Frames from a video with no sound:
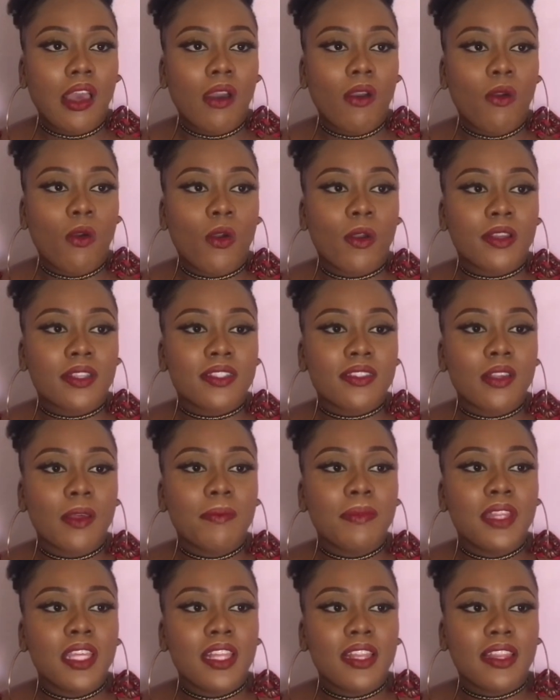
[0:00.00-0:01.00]
or
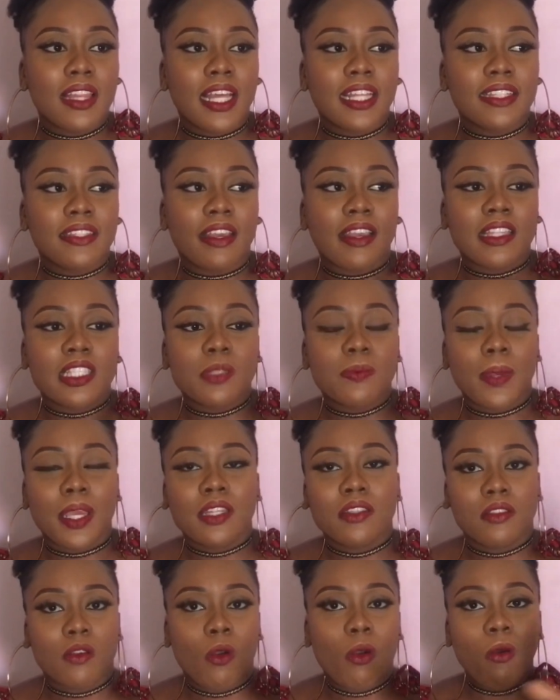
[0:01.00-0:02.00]
something that they
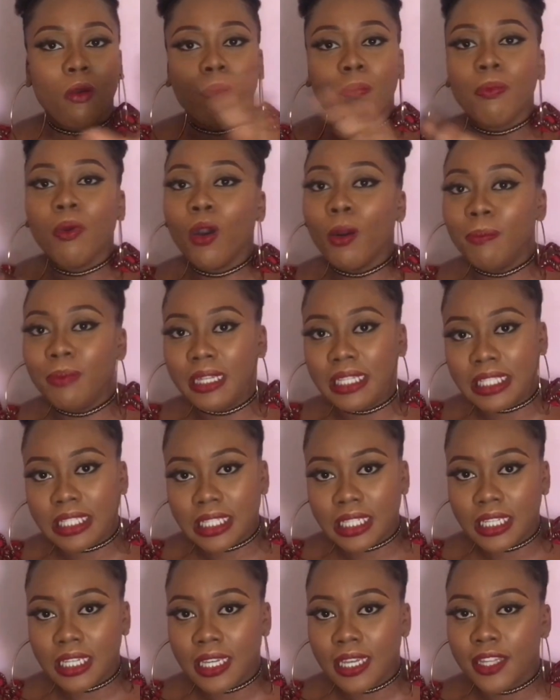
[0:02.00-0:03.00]
expect the whole public
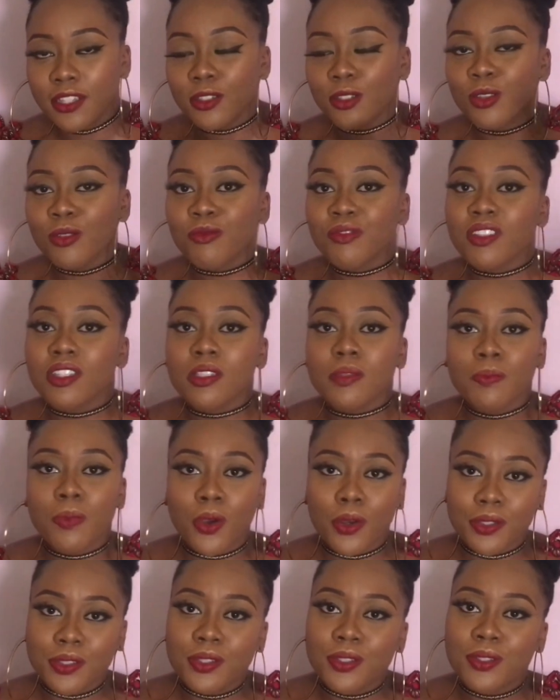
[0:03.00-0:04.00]
to
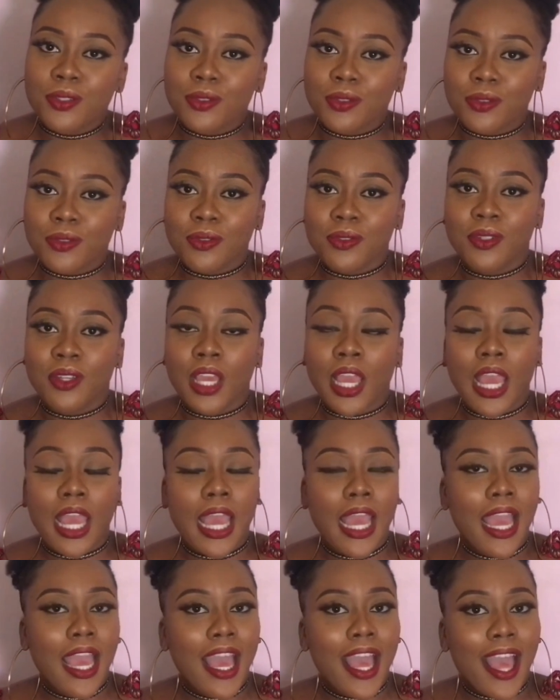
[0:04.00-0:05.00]
respond to,
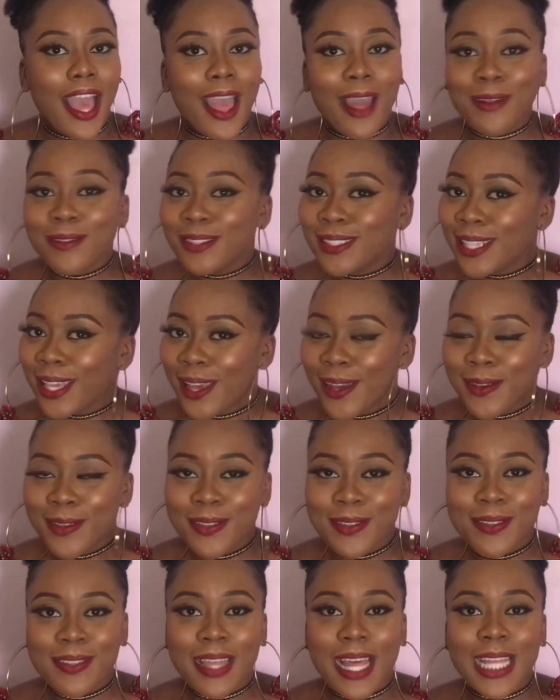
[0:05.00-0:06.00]
I'll tell
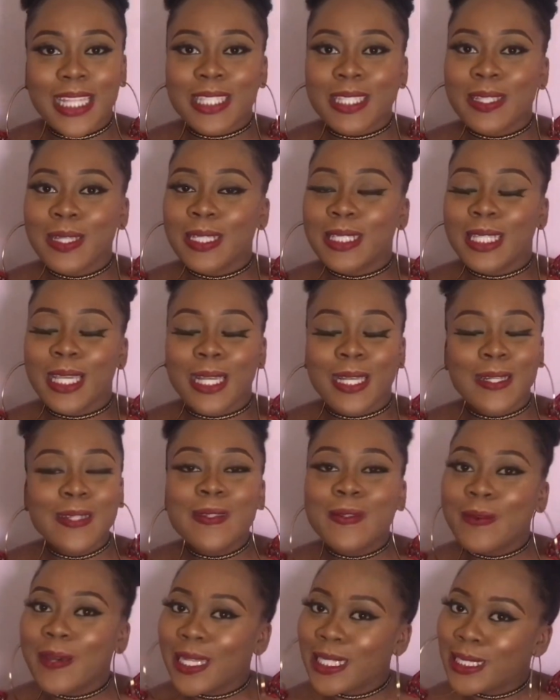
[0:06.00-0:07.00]
you that's not a
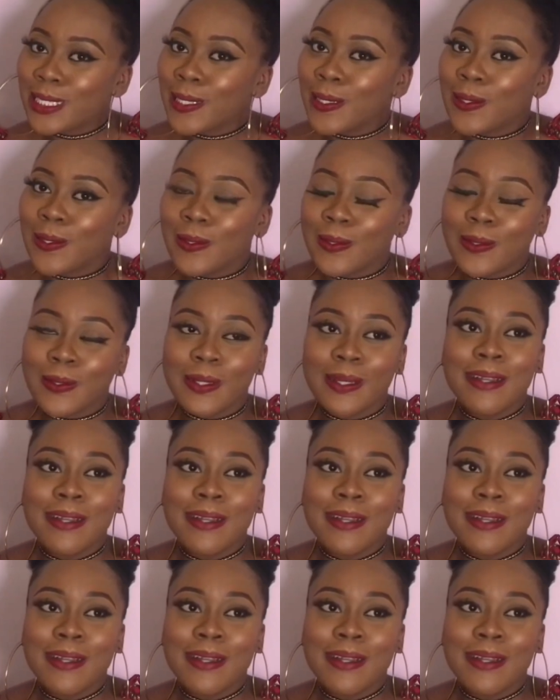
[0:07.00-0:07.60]
good way to